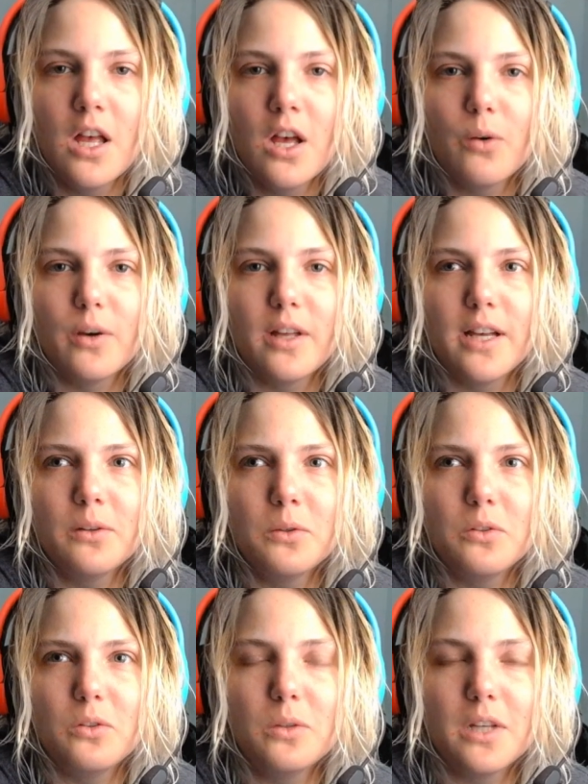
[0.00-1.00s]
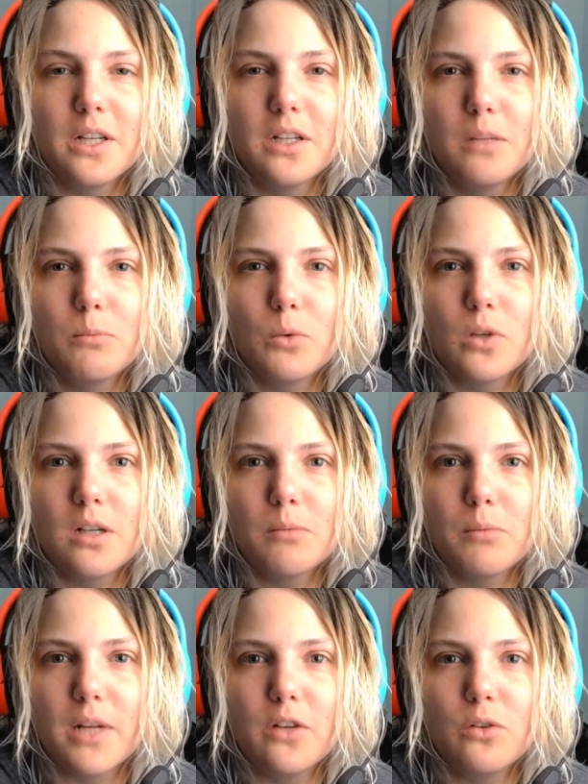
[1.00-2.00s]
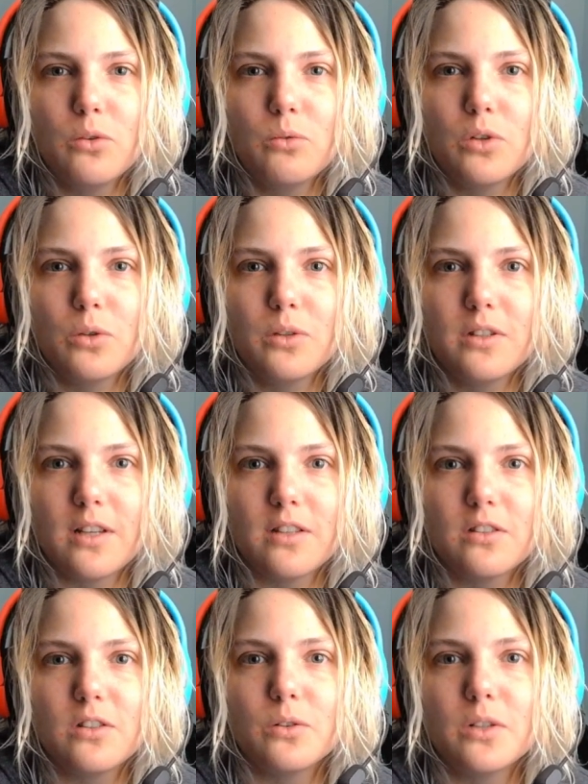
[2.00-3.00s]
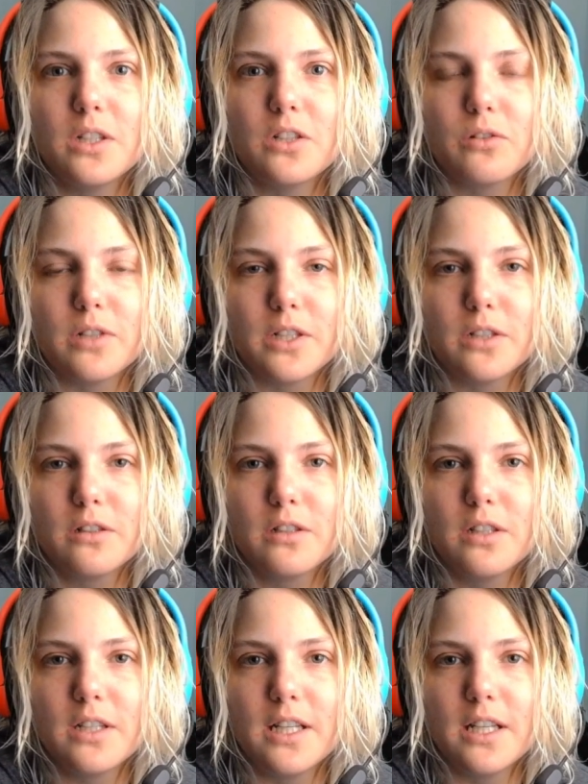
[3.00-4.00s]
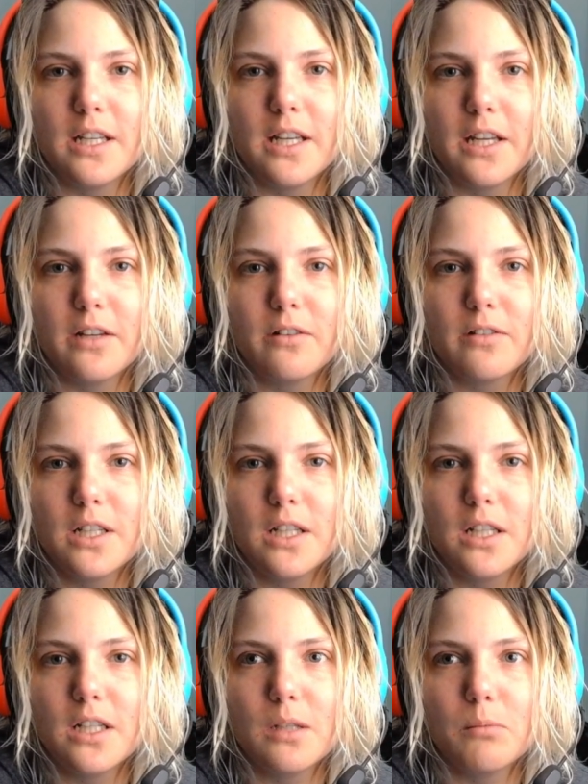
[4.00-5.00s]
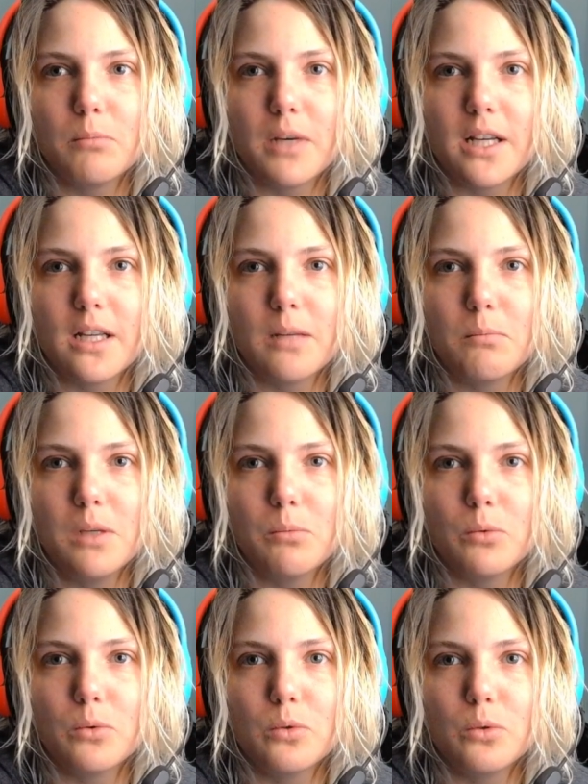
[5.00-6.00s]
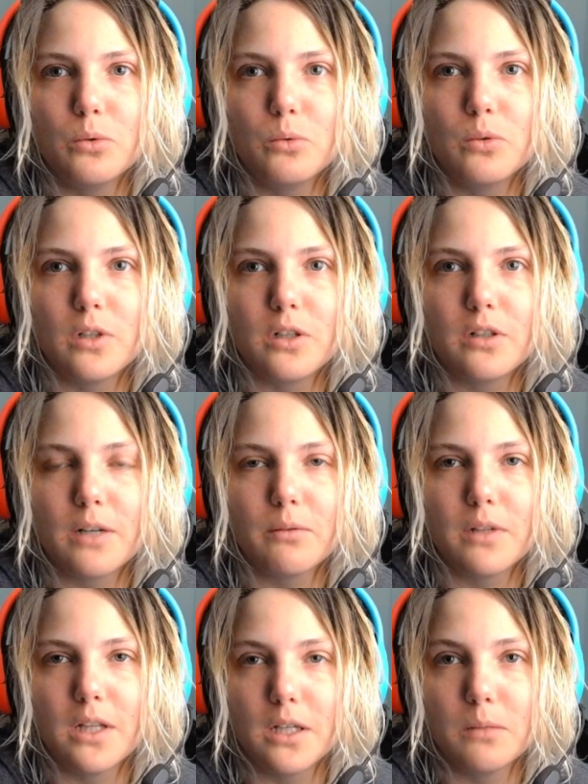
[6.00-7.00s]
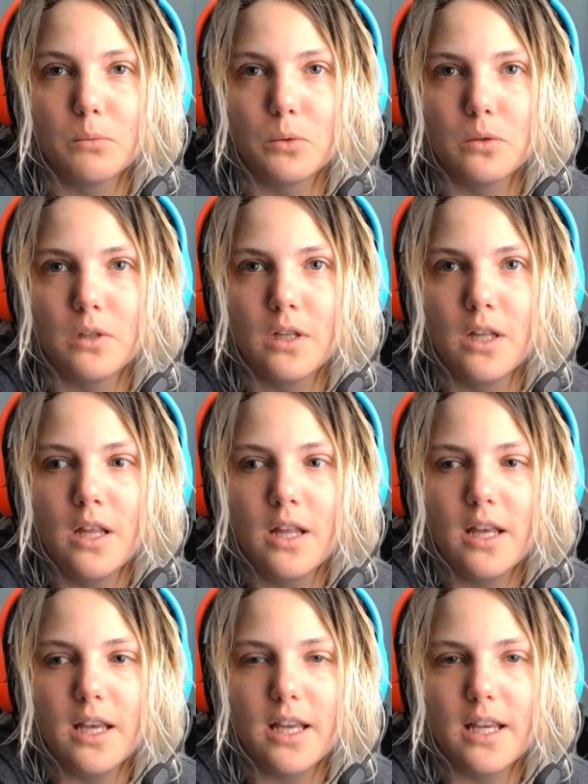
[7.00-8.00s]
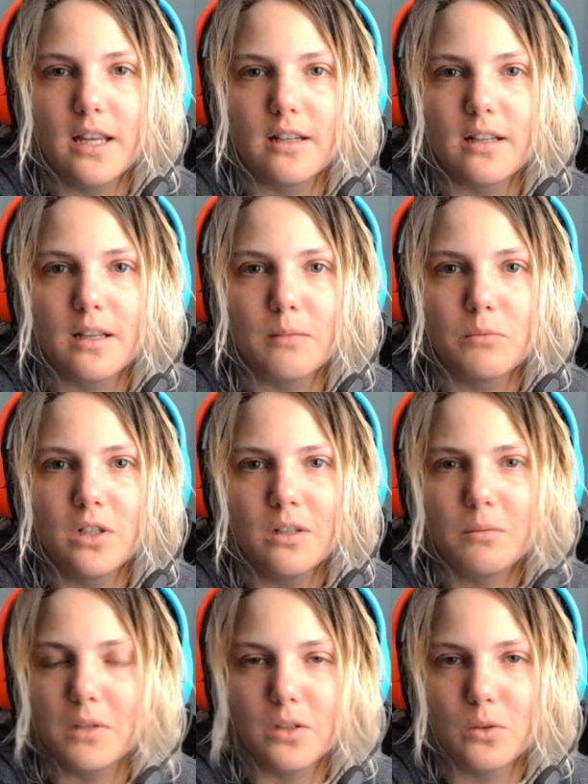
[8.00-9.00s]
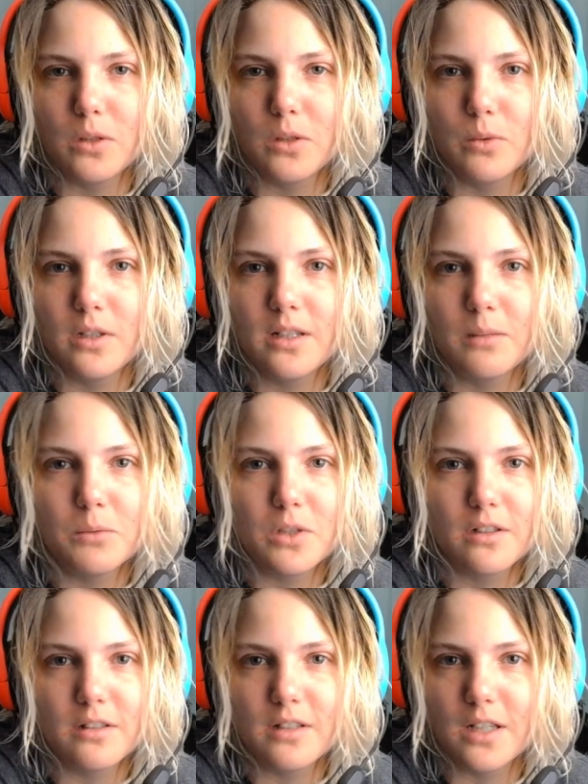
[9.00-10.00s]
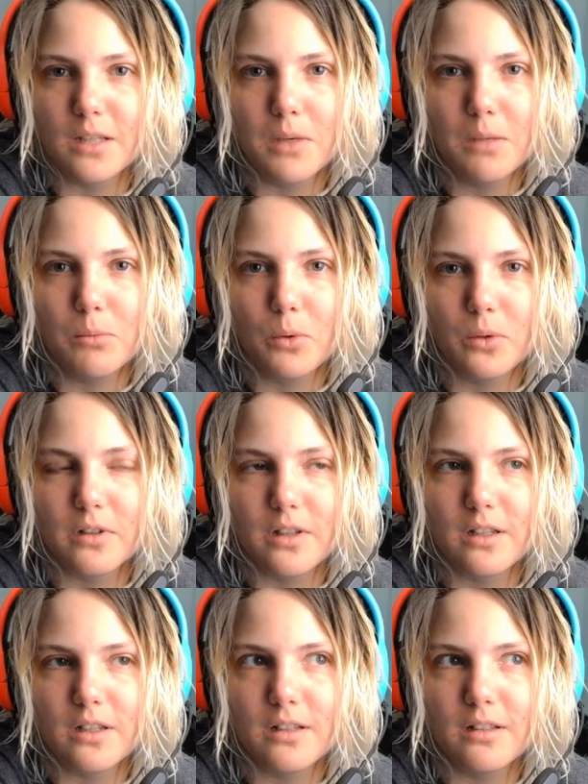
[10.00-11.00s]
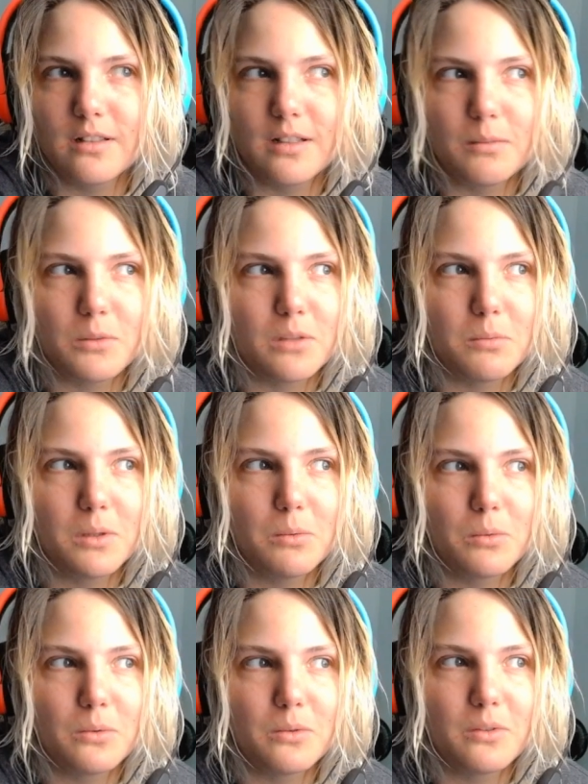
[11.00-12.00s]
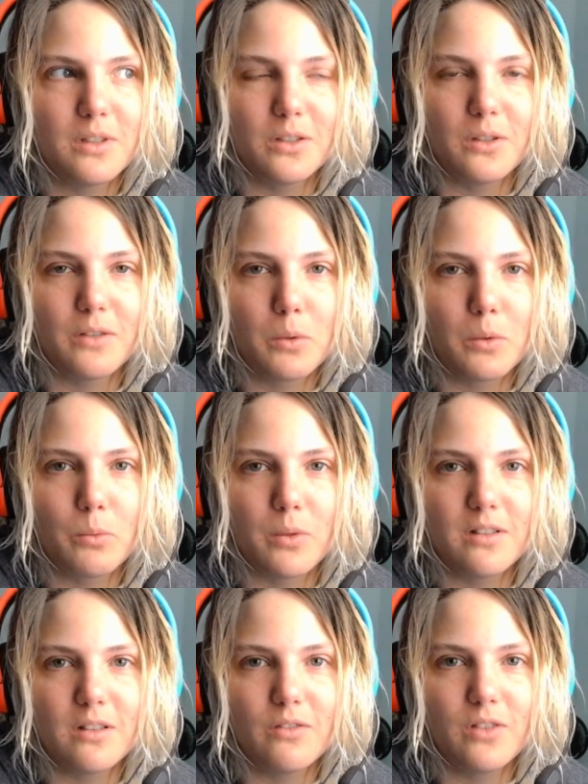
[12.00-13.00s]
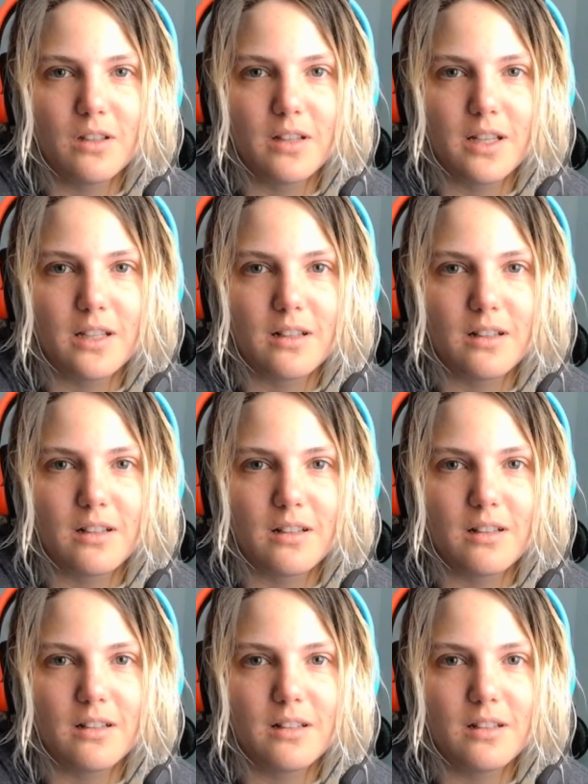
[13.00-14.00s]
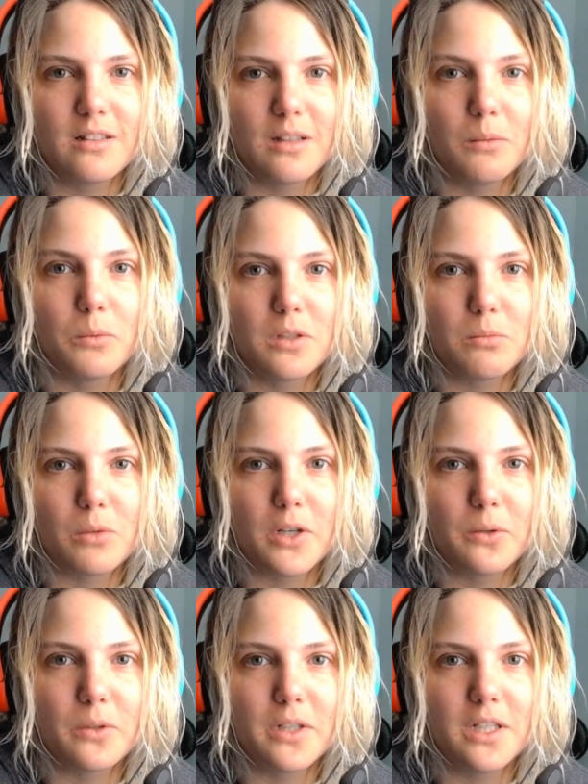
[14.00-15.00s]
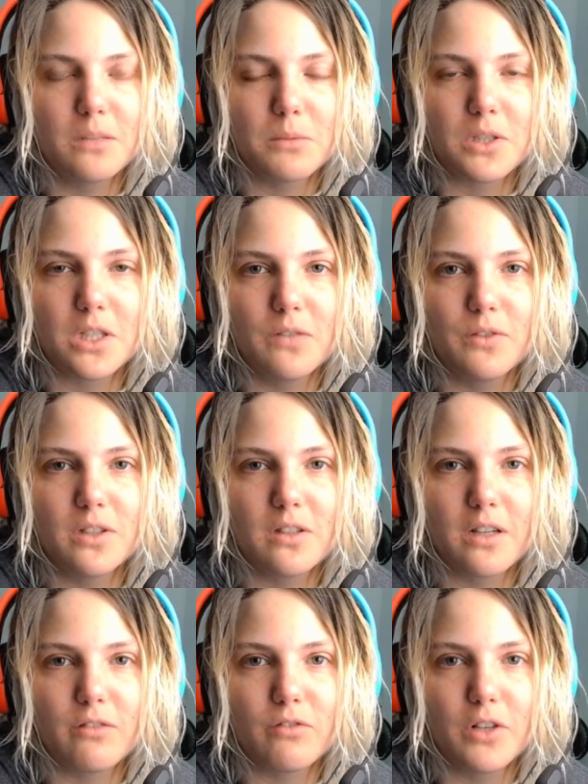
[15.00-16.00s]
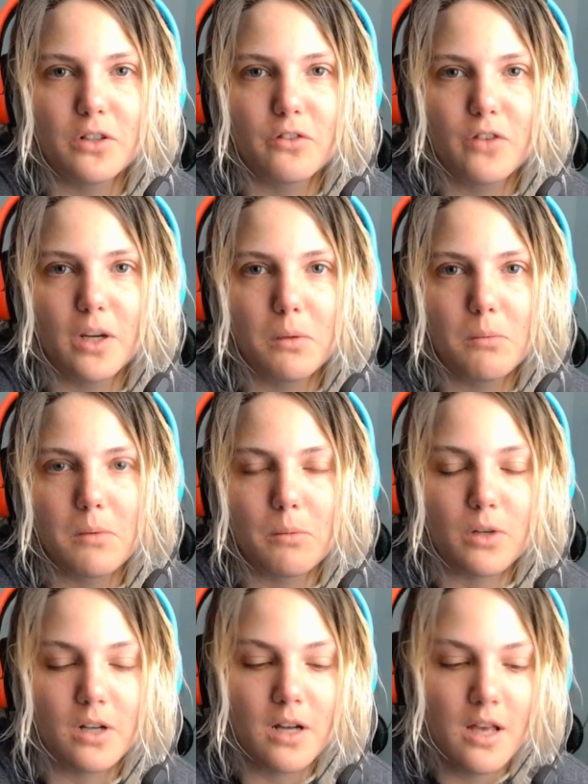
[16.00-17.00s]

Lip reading: Well, I don't do that anymore, but I do notice I still get triggered and get angry by people who are not reliable. And I'm sure I'm not the only one. I'm sure it's not a bipolar thing. I'm sure people, you know, everyone wants to feel like they're someone's priority, especially if it's like a friend or family member.